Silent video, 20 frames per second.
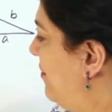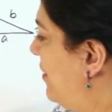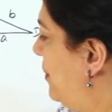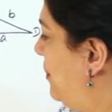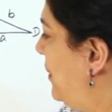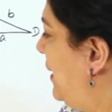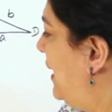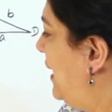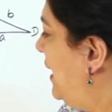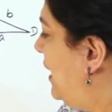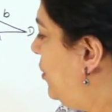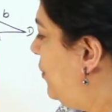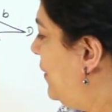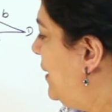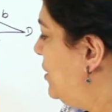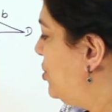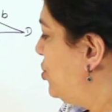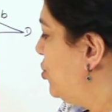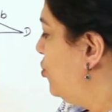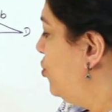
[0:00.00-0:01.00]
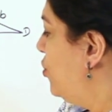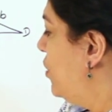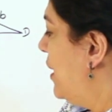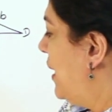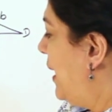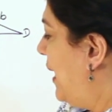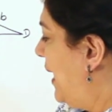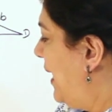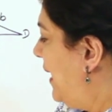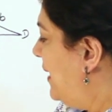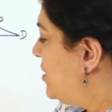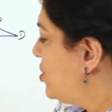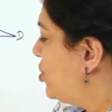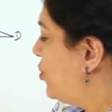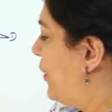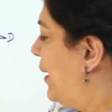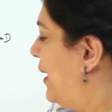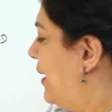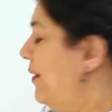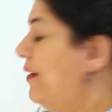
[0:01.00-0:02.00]
will be equal to A
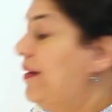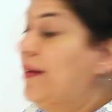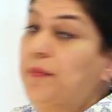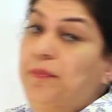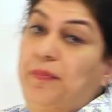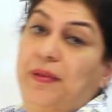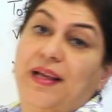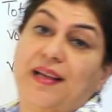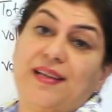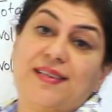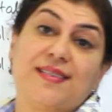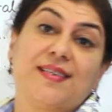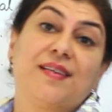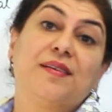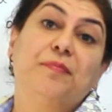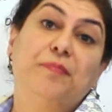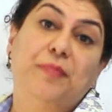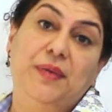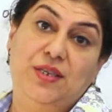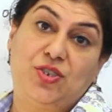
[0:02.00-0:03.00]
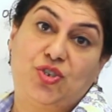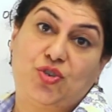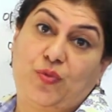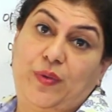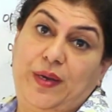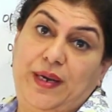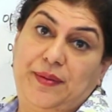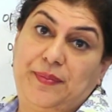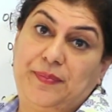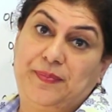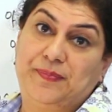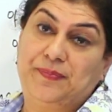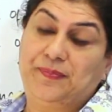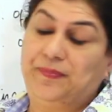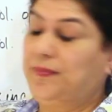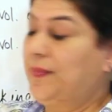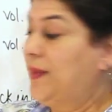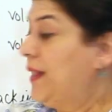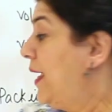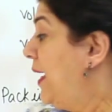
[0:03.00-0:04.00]
square plus B square.
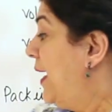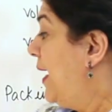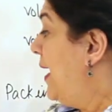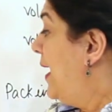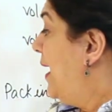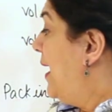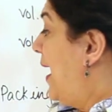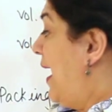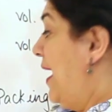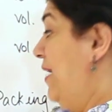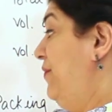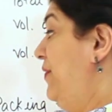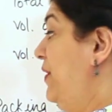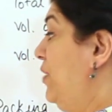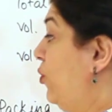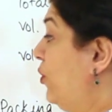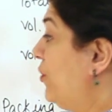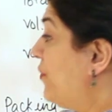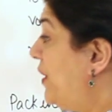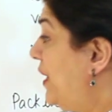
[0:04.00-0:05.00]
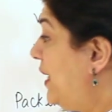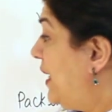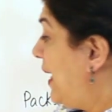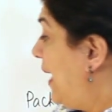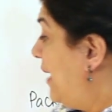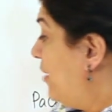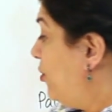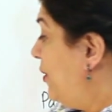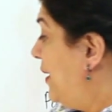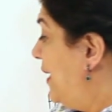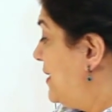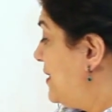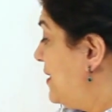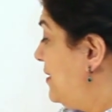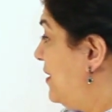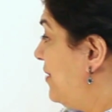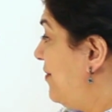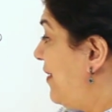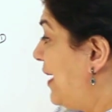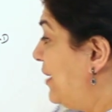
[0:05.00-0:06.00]
And we already
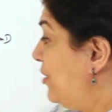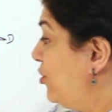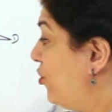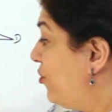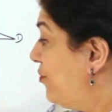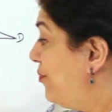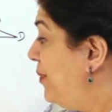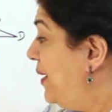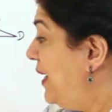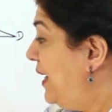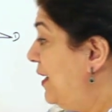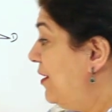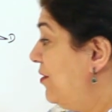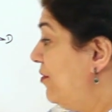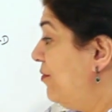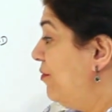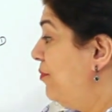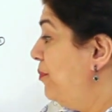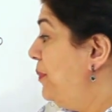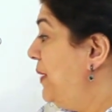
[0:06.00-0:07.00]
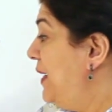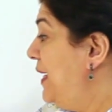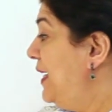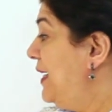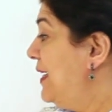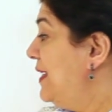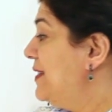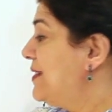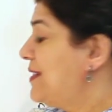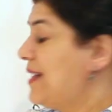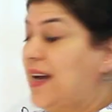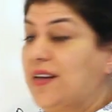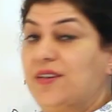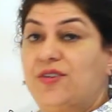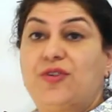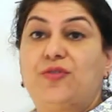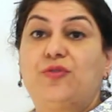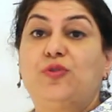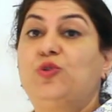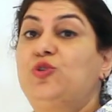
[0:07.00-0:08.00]
calculated the value of B. B is
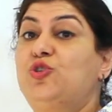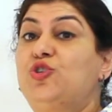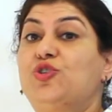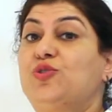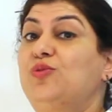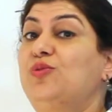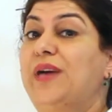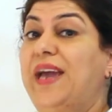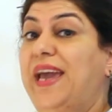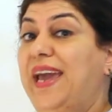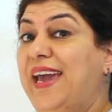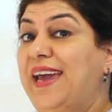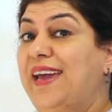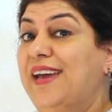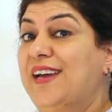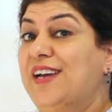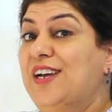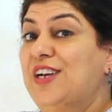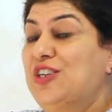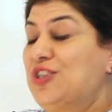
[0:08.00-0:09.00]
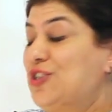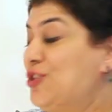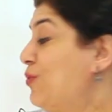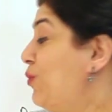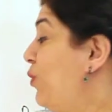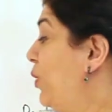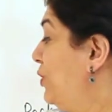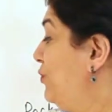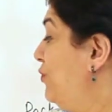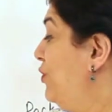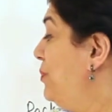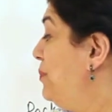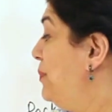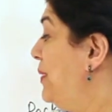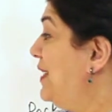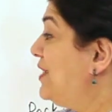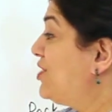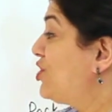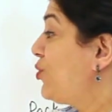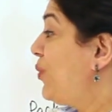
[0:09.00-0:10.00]
under root 2A. So what would
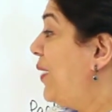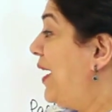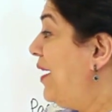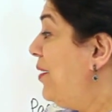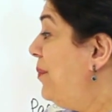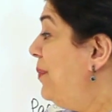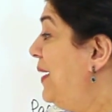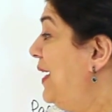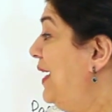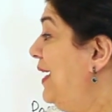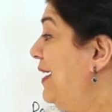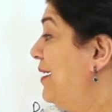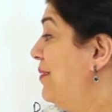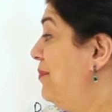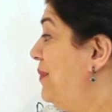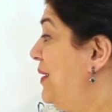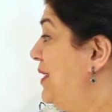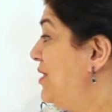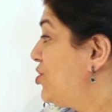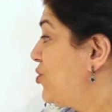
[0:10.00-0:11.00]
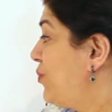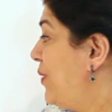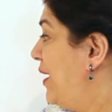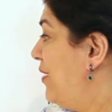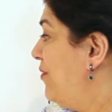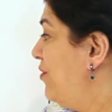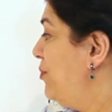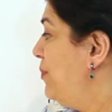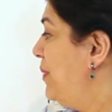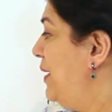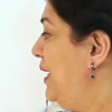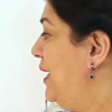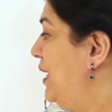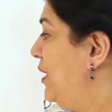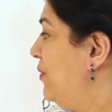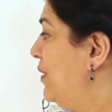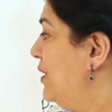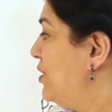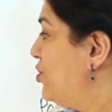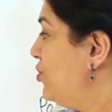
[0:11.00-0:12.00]
B square be? B square would be
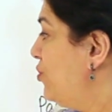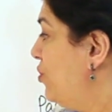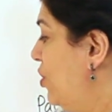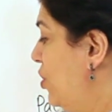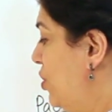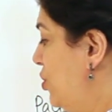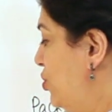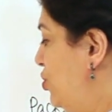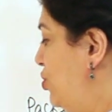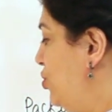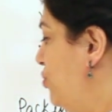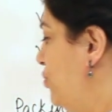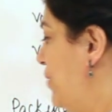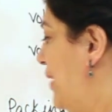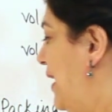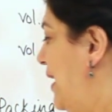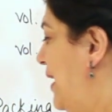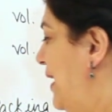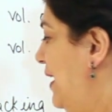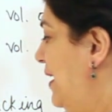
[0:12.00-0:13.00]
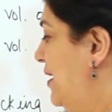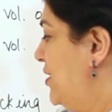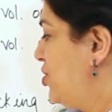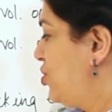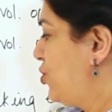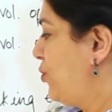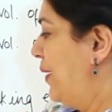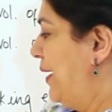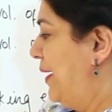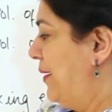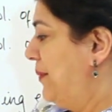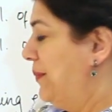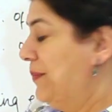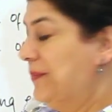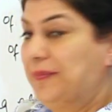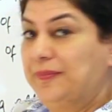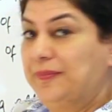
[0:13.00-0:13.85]
equal to 2A square.